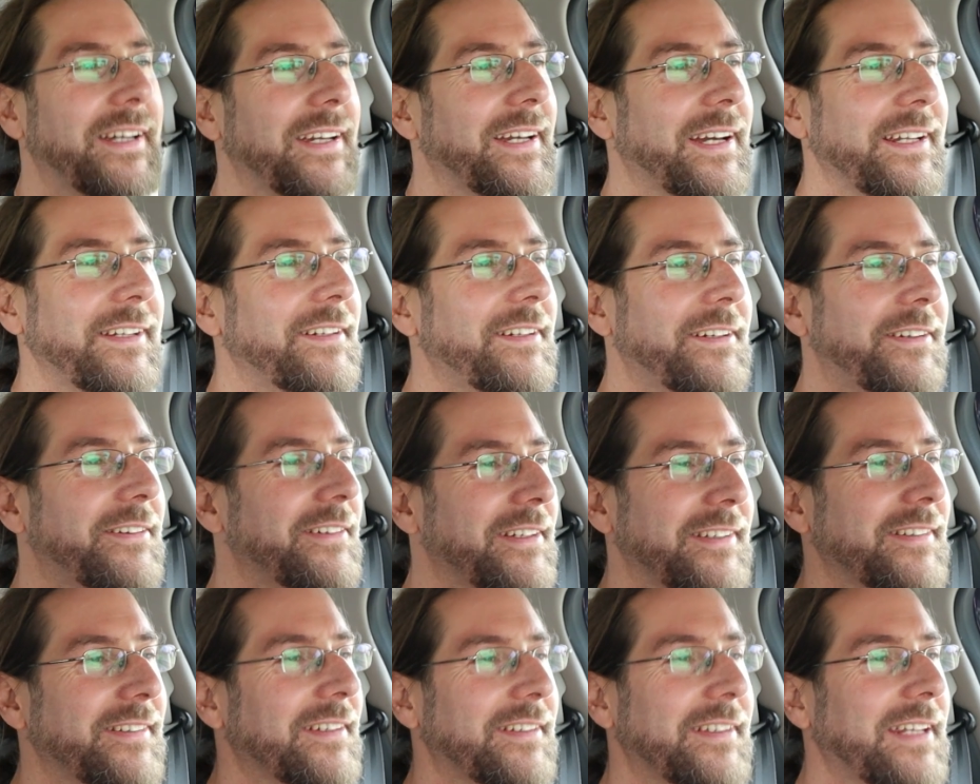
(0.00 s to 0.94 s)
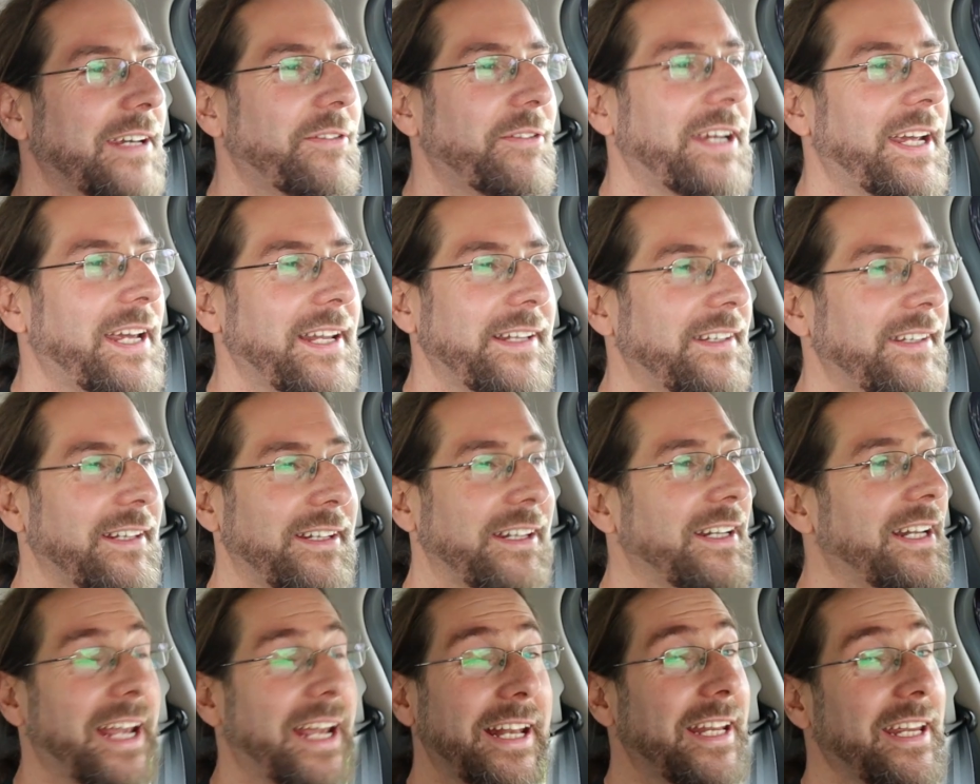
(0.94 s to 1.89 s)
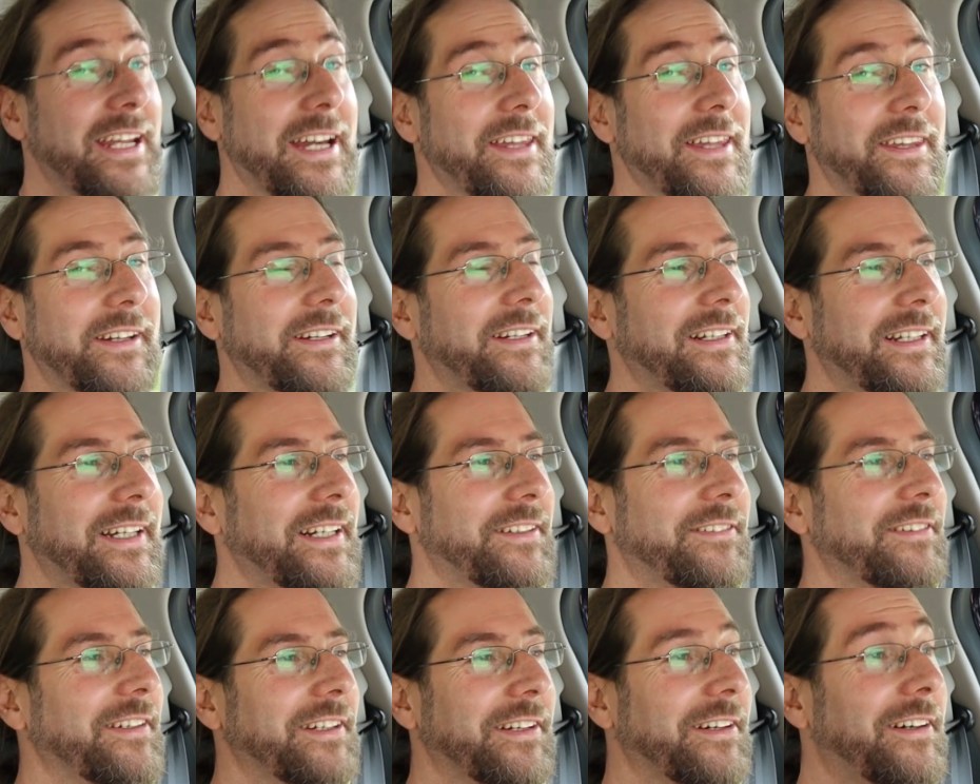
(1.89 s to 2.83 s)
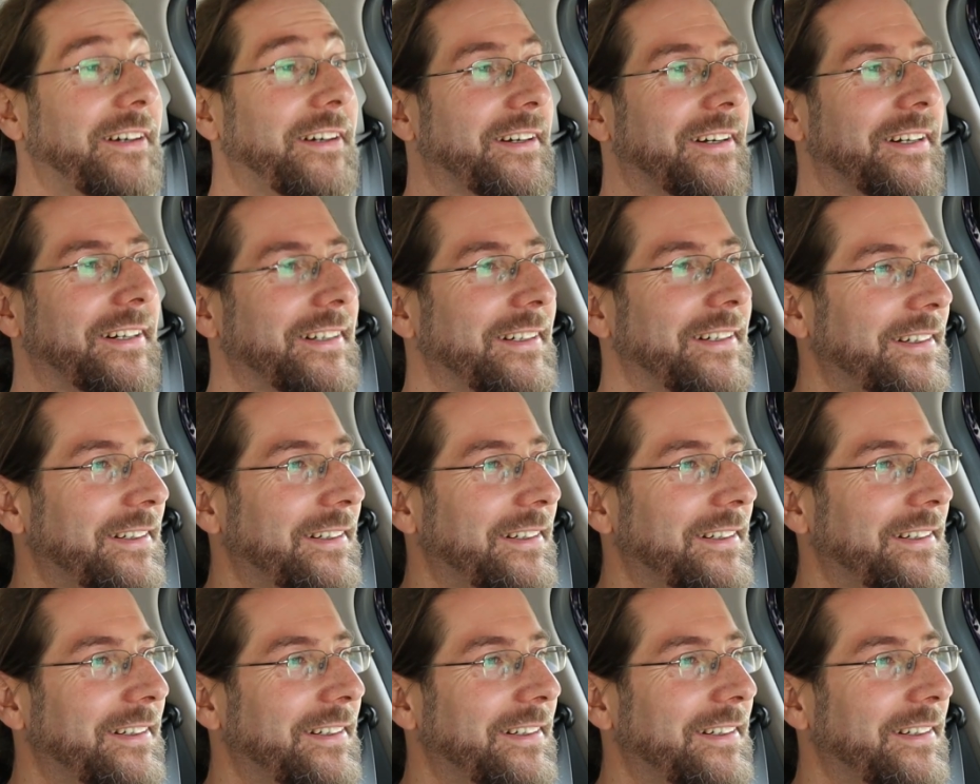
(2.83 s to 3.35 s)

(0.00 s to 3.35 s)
I don't know, it's never had that in any other electric car.